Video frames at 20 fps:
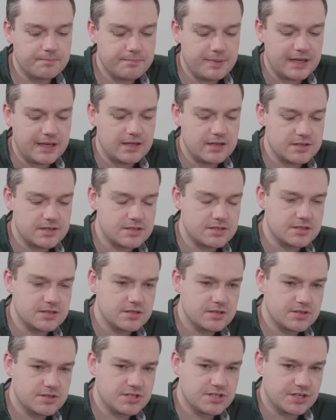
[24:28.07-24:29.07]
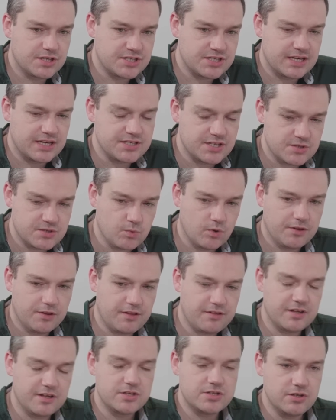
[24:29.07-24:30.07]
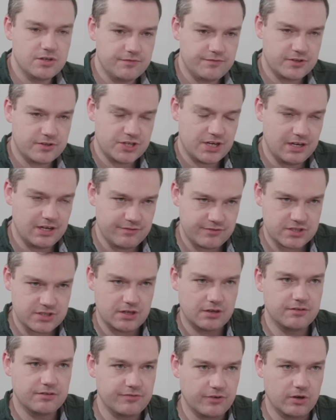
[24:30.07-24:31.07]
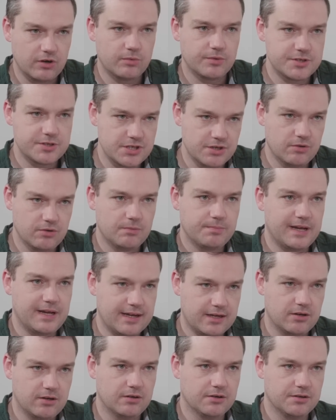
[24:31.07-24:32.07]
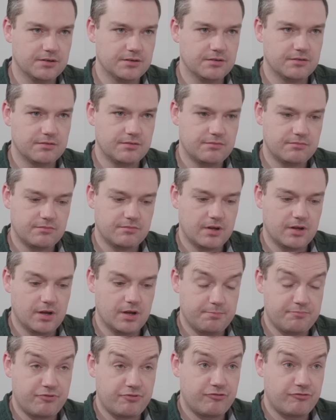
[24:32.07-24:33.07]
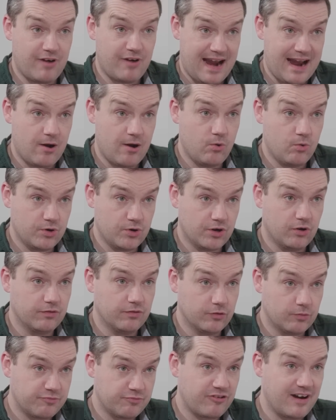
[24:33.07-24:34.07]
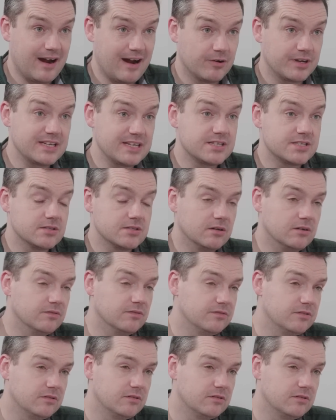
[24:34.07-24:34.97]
biggest successes? What are the things you've achieved so far which you look back on and are proud of or proudest of?